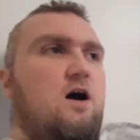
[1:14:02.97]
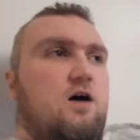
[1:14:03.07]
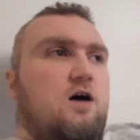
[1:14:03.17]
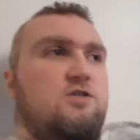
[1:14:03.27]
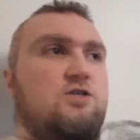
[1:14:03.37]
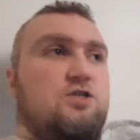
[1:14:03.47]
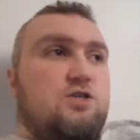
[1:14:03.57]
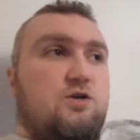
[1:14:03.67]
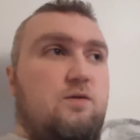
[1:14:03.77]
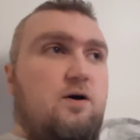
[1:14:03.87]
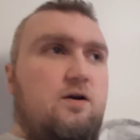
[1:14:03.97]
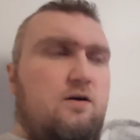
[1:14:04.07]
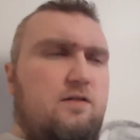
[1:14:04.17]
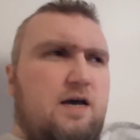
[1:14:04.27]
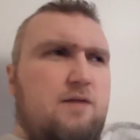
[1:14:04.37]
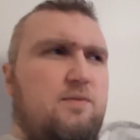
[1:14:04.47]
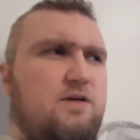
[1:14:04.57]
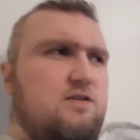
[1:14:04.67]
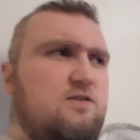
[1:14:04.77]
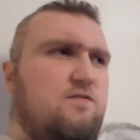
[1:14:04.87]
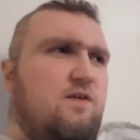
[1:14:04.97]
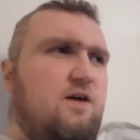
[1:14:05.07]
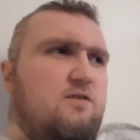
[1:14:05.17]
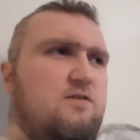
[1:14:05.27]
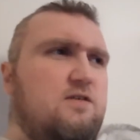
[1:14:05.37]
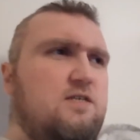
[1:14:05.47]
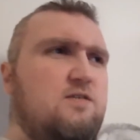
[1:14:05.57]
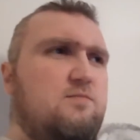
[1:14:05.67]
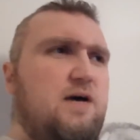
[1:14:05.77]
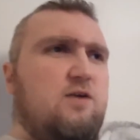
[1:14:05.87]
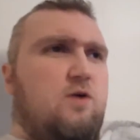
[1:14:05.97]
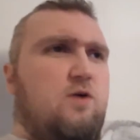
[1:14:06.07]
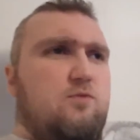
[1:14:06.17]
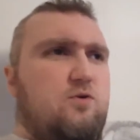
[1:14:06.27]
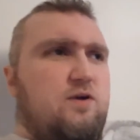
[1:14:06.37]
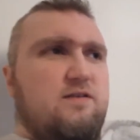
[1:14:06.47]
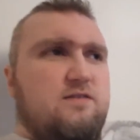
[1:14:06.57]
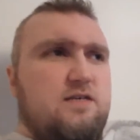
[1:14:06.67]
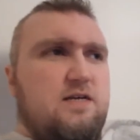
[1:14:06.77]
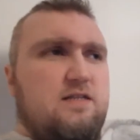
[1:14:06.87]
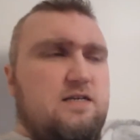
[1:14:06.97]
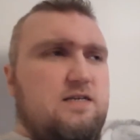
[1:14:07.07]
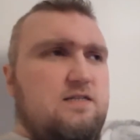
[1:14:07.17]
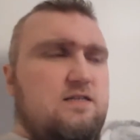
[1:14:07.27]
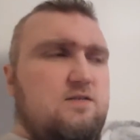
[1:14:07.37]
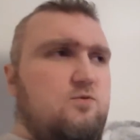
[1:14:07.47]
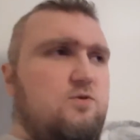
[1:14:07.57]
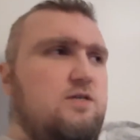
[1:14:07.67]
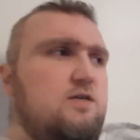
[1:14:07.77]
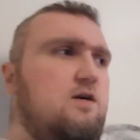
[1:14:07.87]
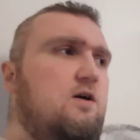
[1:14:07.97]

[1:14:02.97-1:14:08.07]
unsure about all that because her father is bat crap crazy, I think, at this point.